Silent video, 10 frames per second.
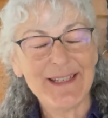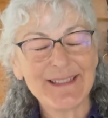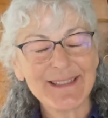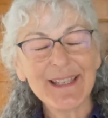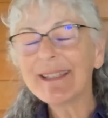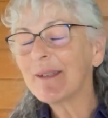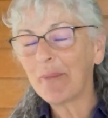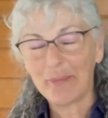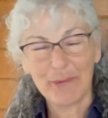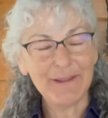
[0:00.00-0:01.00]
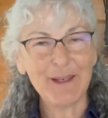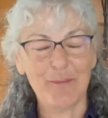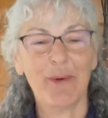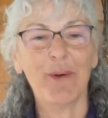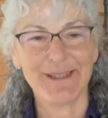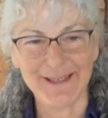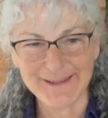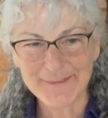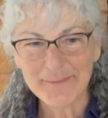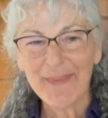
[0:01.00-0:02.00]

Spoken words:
It's a brilliant process.